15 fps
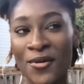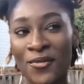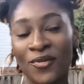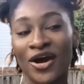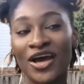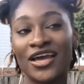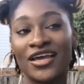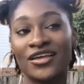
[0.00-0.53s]

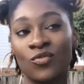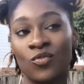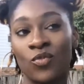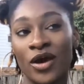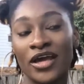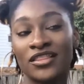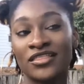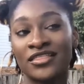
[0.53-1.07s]
what
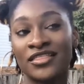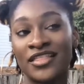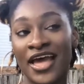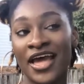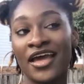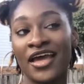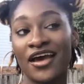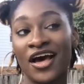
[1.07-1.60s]

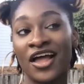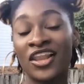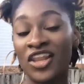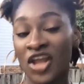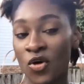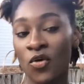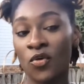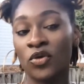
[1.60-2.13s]
that
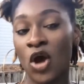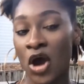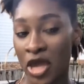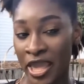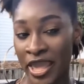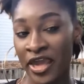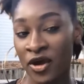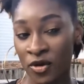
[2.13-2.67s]
alone
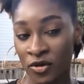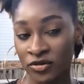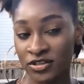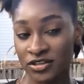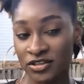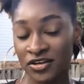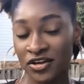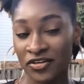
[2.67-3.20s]
held,
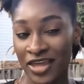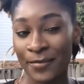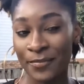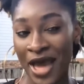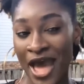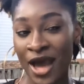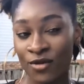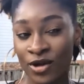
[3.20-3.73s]
you know, that
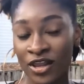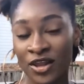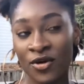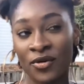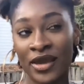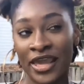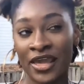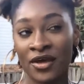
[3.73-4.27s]
power
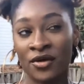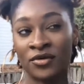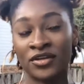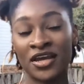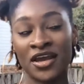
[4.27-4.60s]
alone held.